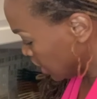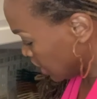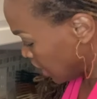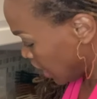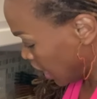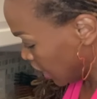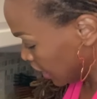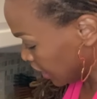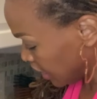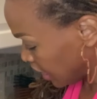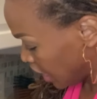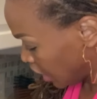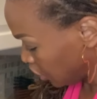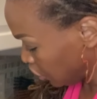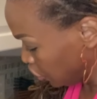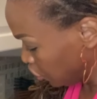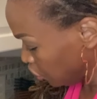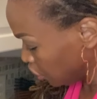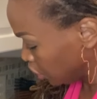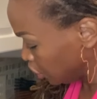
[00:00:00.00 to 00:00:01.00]
And
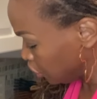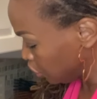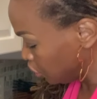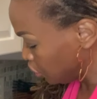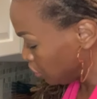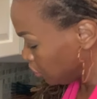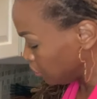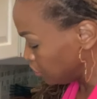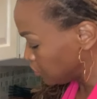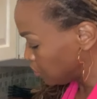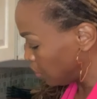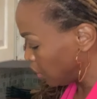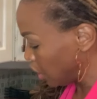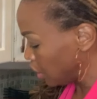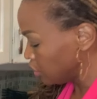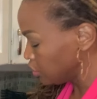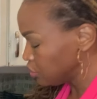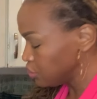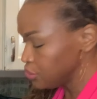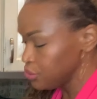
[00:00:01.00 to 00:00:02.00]
again, you can use
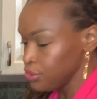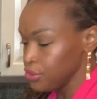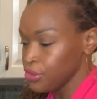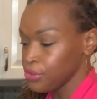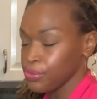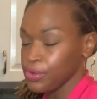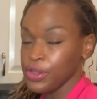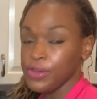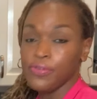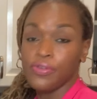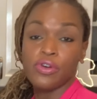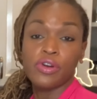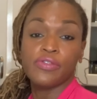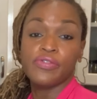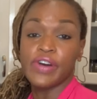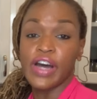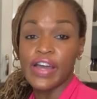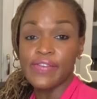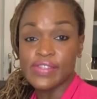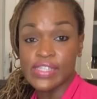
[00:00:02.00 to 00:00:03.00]
1, 2, 3, 4,
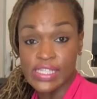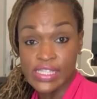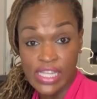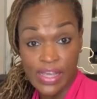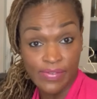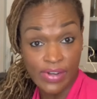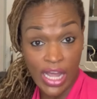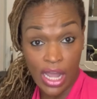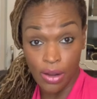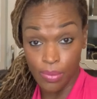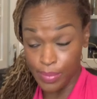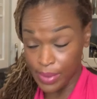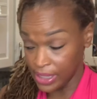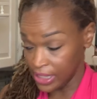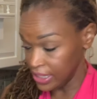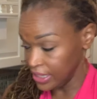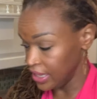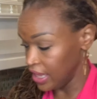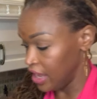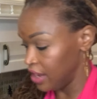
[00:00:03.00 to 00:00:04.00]
5, 6, 7, how
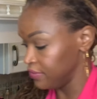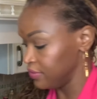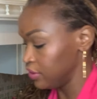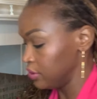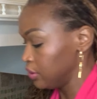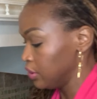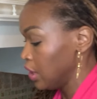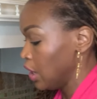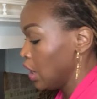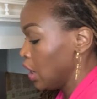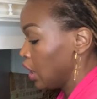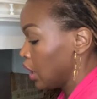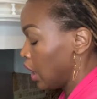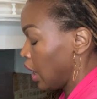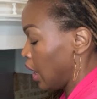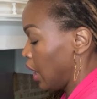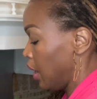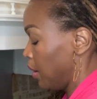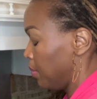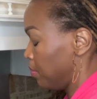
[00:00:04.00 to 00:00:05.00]
many ever
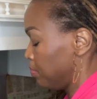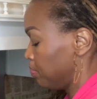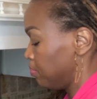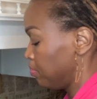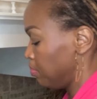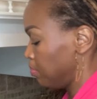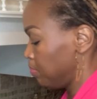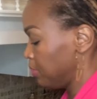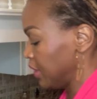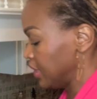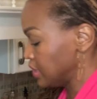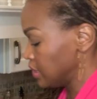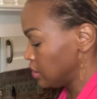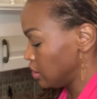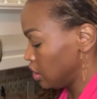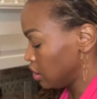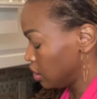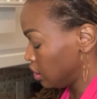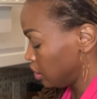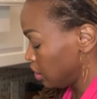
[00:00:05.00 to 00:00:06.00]
pieces
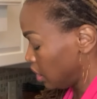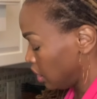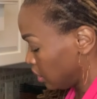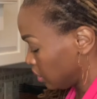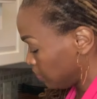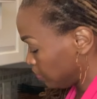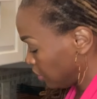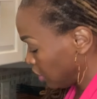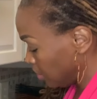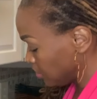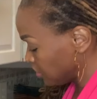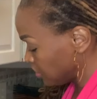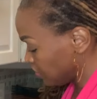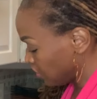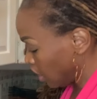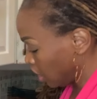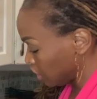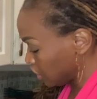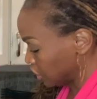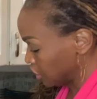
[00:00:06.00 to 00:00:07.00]
of bulbs of
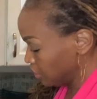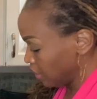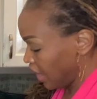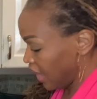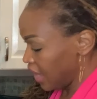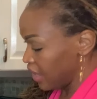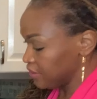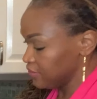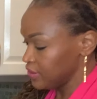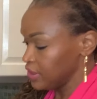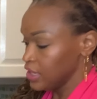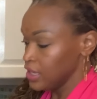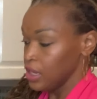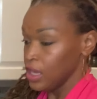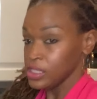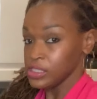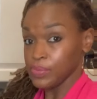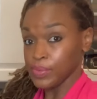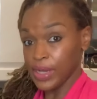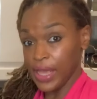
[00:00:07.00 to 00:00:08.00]
garlic you have.
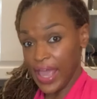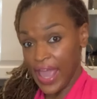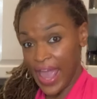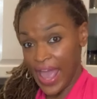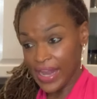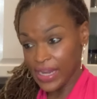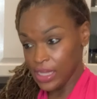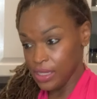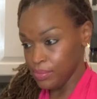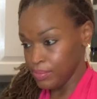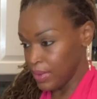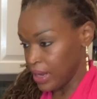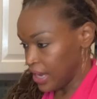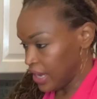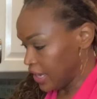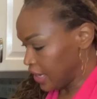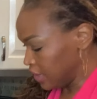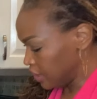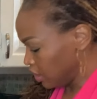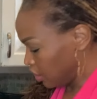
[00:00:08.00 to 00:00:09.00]
So I'm going to add in
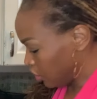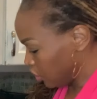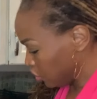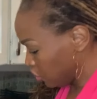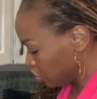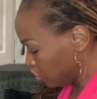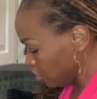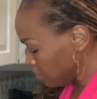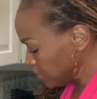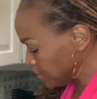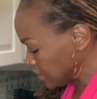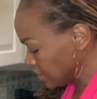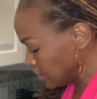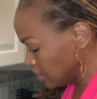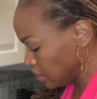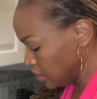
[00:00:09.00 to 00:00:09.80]
my herbs